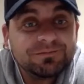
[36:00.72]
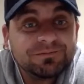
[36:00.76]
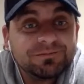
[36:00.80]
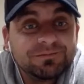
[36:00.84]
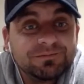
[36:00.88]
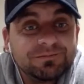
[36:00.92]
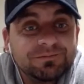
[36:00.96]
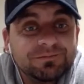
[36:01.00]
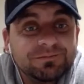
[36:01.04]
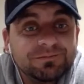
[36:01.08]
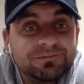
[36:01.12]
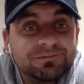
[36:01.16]

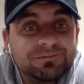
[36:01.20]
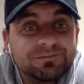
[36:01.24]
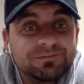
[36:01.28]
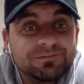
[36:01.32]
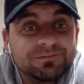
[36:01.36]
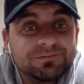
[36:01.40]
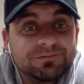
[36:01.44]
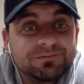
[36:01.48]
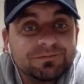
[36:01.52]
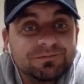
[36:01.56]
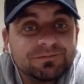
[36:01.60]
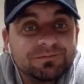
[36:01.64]

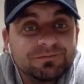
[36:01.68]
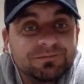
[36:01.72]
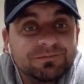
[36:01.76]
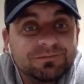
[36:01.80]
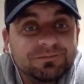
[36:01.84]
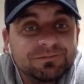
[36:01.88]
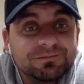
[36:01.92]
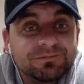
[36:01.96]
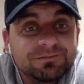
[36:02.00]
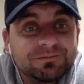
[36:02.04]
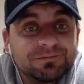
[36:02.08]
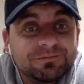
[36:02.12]

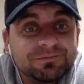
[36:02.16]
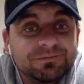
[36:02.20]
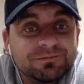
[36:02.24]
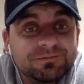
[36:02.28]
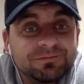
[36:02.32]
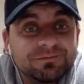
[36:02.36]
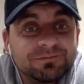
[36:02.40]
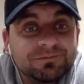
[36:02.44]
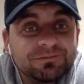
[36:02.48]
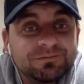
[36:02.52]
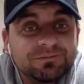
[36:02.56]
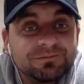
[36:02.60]

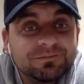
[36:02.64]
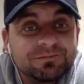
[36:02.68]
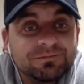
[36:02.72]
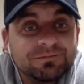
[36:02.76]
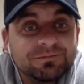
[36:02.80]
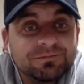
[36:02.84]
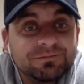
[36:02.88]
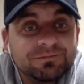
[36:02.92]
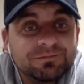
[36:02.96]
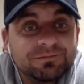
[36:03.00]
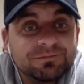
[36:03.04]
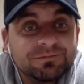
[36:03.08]

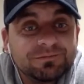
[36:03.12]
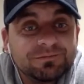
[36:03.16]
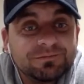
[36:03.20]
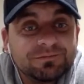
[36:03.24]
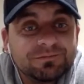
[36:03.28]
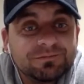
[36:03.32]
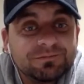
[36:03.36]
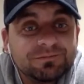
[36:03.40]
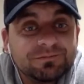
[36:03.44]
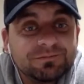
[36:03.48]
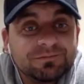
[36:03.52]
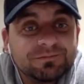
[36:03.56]

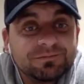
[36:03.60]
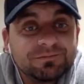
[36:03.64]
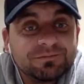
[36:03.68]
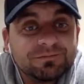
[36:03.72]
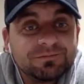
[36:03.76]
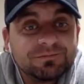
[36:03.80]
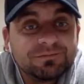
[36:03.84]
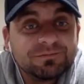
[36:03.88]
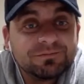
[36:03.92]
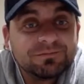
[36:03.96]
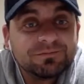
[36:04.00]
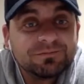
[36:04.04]

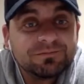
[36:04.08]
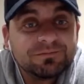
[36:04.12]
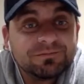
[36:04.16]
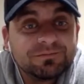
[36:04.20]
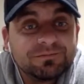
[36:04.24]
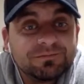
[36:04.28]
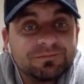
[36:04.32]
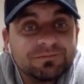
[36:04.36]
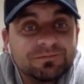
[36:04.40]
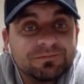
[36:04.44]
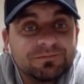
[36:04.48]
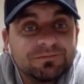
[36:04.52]

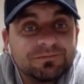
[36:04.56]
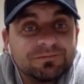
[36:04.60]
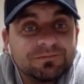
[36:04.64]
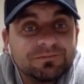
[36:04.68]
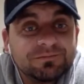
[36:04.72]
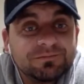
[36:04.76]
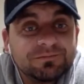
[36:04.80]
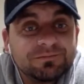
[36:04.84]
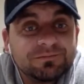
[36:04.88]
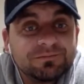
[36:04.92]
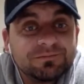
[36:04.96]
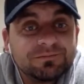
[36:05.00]

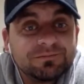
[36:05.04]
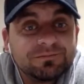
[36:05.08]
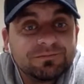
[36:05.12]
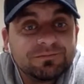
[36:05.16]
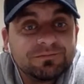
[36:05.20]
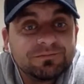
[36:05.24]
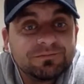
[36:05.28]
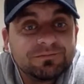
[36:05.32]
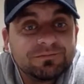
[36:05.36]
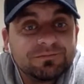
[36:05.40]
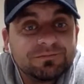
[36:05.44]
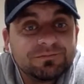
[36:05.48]

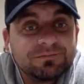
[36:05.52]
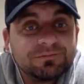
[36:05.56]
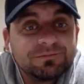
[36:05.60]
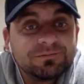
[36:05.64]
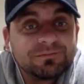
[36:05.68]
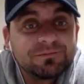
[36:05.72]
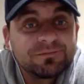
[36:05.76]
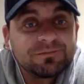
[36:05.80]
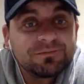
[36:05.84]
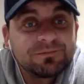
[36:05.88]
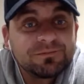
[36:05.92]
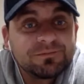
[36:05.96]

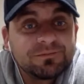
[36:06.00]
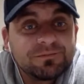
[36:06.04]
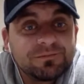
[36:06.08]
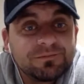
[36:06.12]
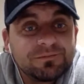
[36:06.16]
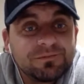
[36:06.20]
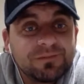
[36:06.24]
[no speech]